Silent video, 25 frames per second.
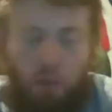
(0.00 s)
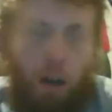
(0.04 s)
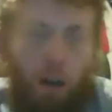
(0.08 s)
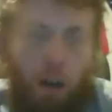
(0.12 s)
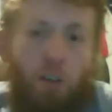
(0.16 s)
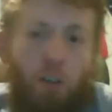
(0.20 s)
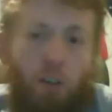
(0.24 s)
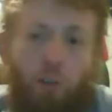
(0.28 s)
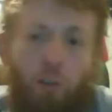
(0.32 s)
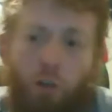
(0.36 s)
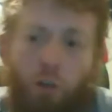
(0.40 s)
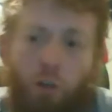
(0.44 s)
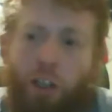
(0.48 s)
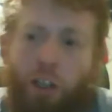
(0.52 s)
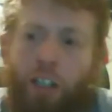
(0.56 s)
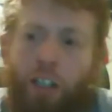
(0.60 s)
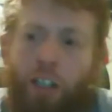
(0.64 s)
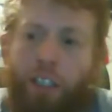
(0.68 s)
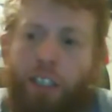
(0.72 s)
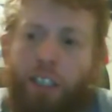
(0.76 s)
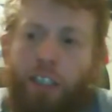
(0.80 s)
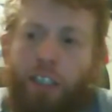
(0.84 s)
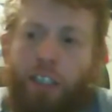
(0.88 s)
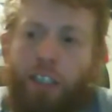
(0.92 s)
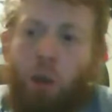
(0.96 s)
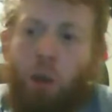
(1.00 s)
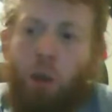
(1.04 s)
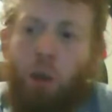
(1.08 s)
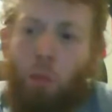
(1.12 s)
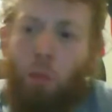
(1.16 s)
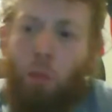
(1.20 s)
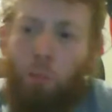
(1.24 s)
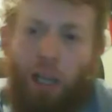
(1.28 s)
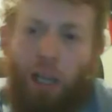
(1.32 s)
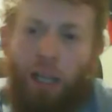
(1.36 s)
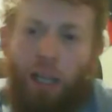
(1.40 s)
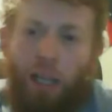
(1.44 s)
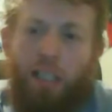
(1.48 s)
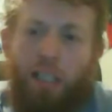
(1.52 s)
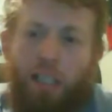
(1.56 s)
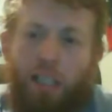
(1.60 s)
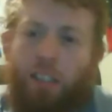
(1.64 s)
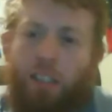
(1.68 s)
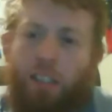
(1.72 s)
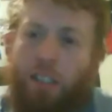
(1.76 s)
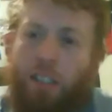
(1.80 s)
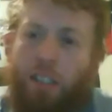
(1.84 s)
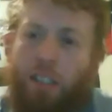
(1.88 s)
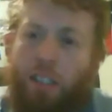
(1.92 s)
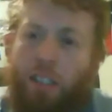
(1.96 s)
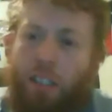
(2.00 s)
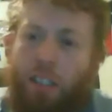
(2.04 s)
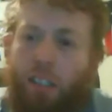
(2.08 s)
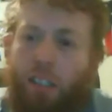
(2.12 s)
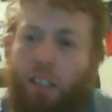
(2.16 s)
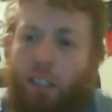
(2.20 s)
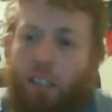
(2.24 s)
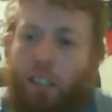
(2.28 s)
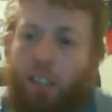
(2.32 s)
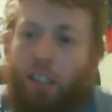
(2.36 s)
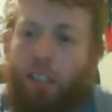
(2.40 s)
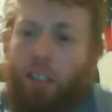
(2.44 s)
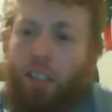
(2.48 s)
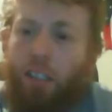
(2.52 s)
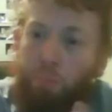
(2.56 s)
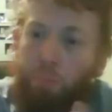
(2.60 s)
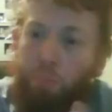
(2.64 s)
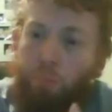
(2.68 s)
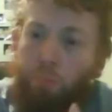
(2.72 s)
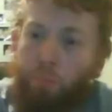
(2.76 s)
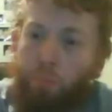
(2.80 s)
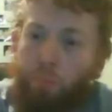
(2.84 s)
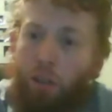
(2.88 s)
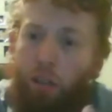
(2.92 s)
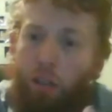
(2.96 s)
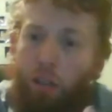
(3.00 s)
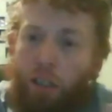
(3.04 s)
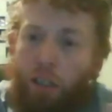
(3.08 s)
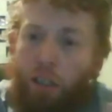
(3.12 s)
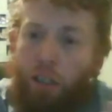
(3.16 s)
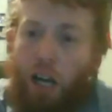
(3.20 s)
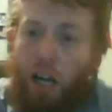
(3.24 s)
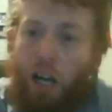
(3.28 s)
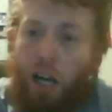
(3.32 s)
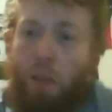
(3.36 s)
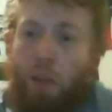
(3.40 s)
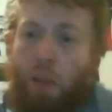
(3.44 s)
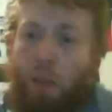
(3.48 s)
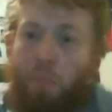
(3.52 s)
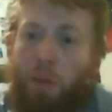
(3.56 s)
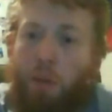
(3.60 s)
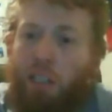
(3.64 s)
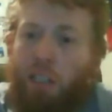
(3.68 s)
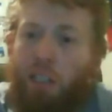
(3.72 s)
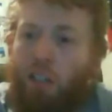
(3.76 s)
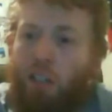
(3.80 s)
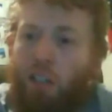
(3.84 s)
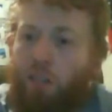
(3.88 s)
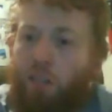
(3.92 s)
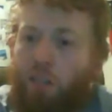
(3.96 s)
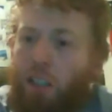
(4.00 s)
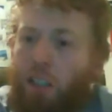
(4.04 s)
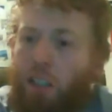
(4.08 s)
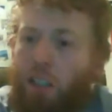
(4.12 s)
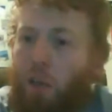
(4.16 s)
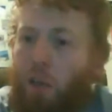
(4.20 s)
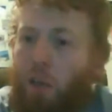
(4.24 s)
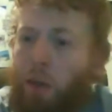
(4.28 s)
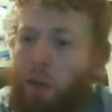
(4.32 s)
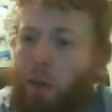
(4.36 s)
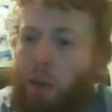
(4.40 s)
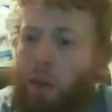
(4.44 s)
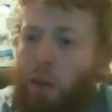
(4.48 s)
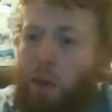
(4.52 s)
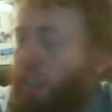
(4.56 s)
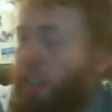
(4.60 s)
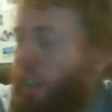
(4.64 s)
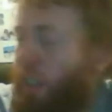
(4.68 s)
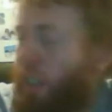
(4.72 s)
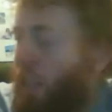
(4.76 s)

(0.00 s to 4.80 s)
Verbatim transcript: really nice complex. Mm hybrid of an American style